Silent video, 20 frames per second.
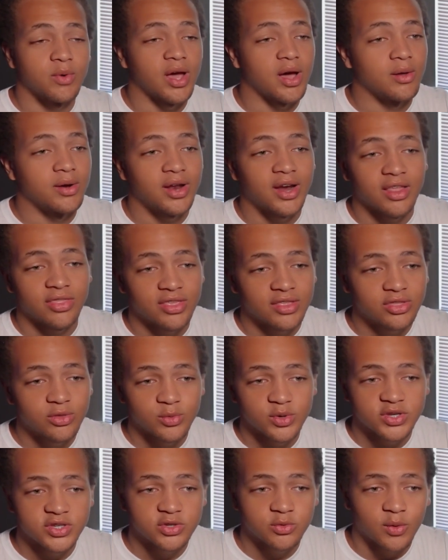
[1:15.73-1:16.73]
And I think the
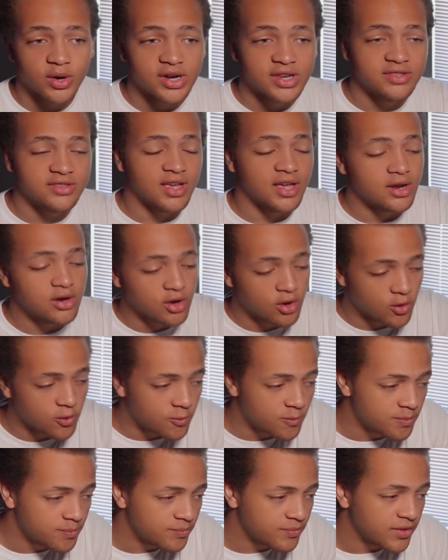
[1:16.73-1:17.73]
reason why Nintendo,
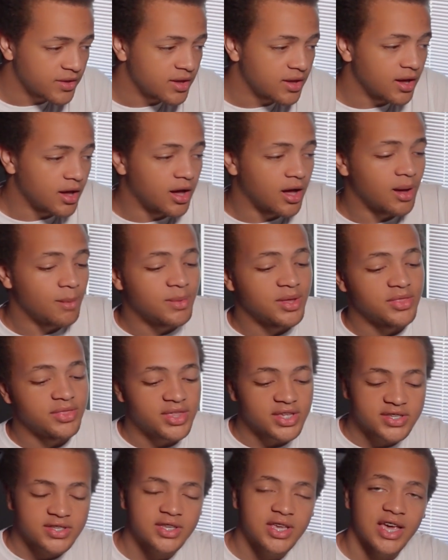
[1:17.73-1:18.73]
in
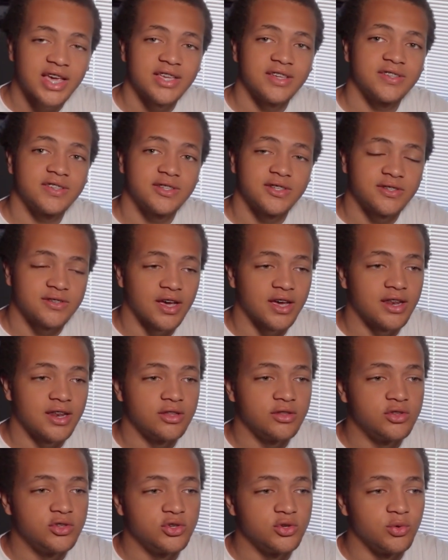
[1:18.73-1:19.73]
this case, decided
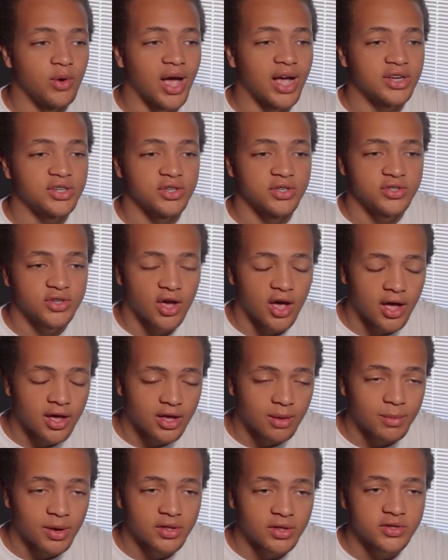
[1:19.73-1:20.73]
to actually talk
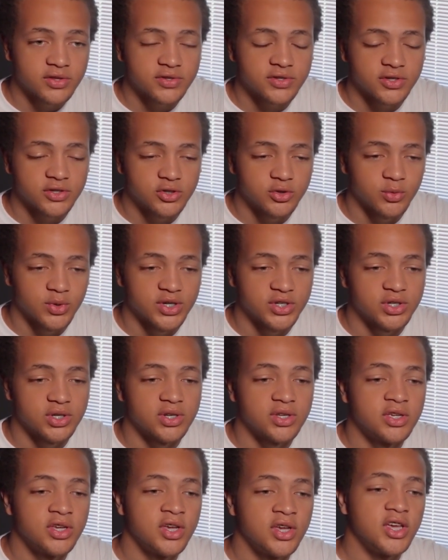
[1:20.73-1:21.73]
about this situation
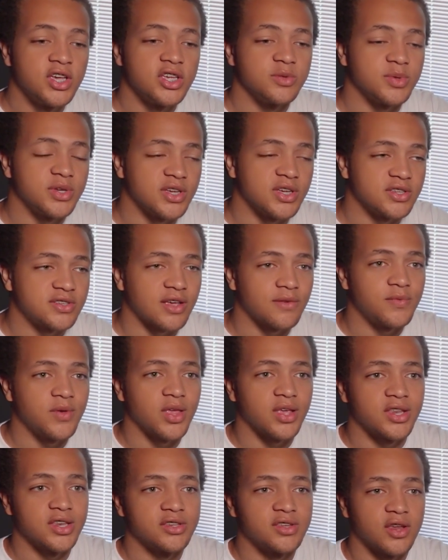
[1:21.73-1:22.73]
is because I feel like
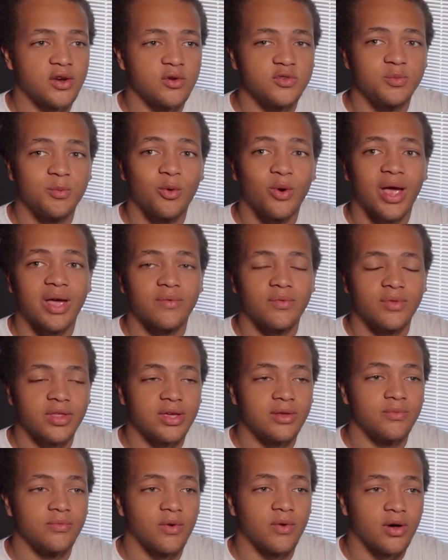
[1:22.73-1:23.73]
Nintendo is more heavily
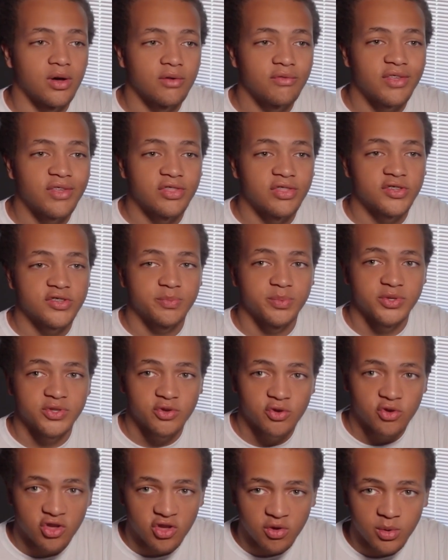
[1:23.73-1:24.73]
involved in the
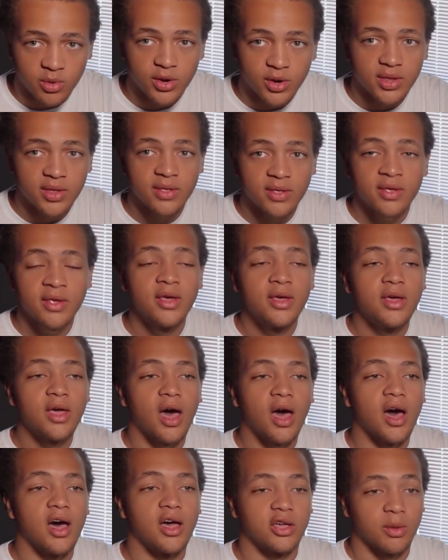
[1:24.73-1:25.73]
Splatoon community,
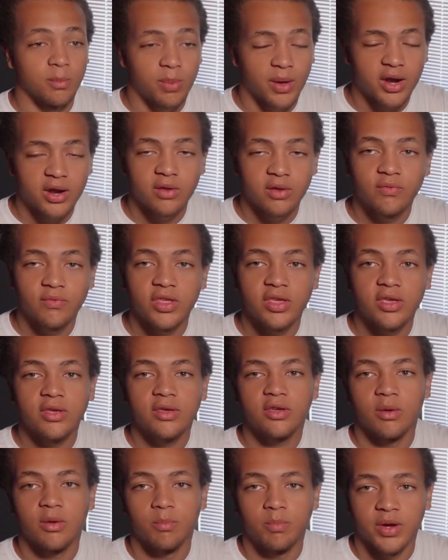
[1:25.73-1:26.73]
competitively
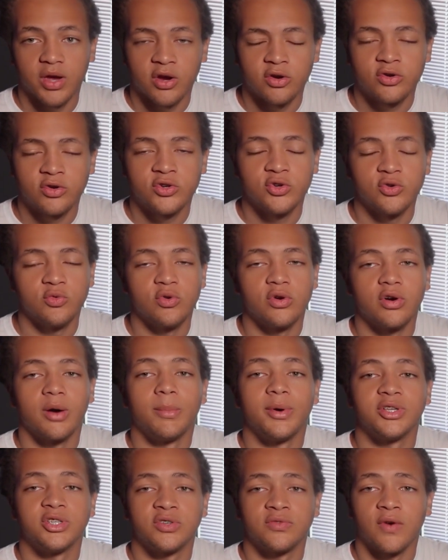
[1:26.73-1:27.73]
compared to a
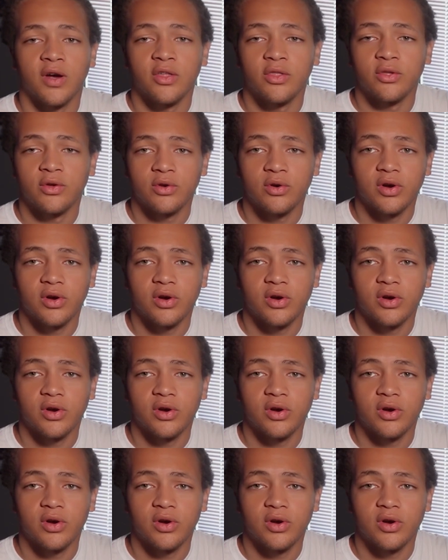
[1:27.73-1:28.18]
bunch of other